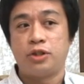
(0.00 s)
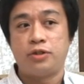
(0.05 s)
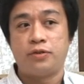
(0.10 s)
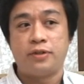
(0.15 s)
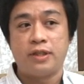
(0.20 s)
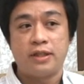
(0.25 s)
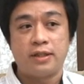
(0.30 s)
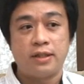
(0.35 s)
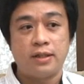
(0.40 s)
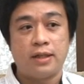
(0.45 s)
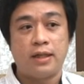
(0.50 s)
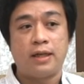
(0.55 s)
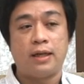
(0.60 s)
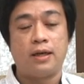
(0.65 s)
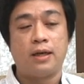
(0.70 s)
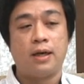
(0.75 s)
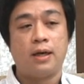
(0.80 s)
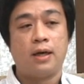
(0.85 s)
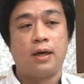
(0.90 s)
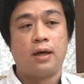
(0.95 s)
Just
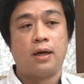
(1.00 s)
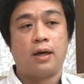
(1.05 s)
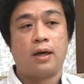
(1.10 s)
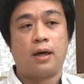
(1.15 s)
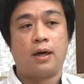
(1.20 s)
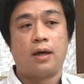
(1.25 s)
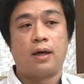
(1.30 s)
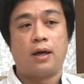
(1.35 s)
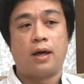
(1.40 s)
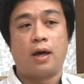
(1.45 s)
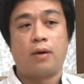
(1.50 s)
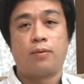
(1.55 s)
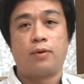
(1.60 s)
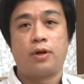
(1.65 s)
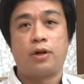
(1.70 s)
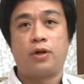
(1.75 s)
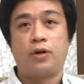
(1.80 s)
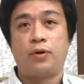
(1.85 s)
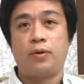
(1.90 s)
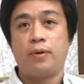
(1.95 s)
recently,
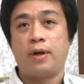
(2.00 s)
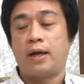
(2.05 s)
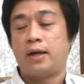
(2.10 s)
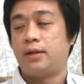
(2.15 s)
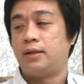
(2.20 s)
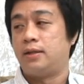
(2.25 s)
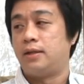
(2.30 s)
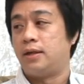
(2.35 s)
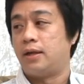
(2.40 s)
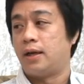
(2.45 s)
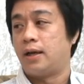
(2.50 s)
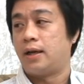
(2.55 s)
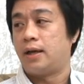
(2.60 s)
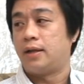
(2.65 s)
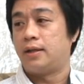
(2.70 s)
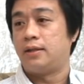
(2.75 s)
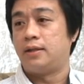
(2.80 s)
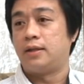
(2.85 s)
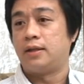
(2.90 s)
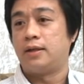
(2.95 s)
our crew had
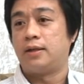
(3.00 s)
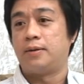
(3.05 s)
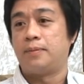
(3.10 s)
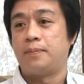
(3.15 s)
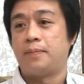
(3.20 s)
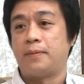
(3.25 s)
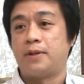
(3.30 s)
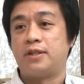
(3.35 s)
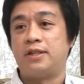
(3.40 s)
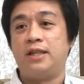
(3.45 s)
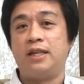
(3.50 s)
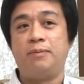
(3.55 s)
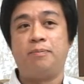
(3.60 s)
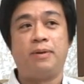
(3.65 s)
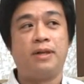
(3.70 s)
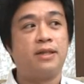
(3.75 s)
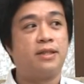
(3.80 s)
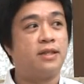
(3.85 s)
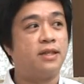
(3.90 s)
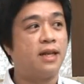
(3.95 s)

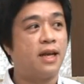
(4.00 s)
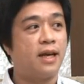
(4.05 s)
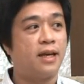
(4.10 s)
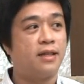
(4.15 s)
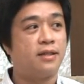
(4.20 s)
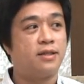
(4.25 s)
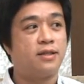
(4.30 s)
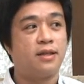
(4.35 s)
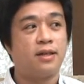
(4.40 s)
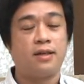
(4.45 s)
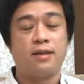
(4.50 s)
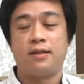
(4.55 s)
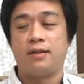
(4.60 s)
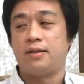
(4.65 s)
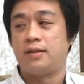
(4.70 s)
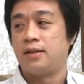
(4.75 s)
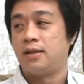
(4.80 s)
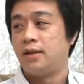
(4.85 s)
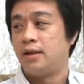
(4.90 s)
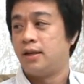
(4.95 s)
sleepless nights
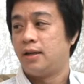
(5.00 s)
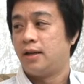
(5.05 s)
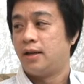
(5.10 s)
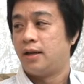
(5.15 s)
and